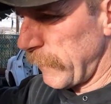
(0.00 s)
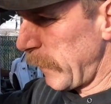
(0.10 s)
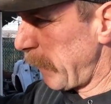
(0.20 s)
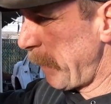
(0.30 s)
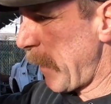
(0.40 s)

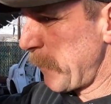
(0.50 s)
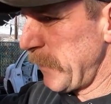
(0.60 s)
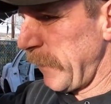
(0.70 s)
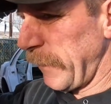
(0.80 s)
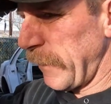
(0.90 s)
And that'll be
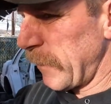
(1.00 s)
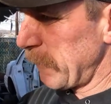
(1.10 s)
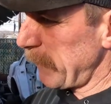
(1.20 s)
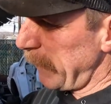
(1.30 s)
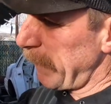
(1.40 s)
taken care
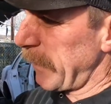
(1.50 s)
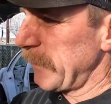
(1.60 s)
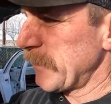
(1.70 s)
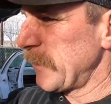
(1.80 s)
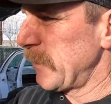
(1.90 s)
of, and then I
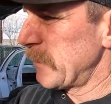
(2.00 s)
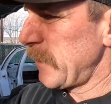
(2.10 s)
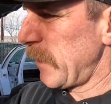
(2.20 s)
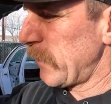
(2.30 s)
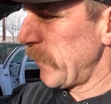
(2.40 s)
just need to
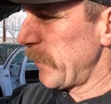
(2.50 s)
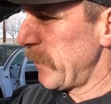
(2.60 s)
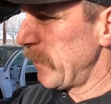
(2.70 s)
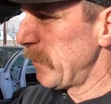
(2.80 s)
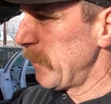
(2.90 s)
tackle the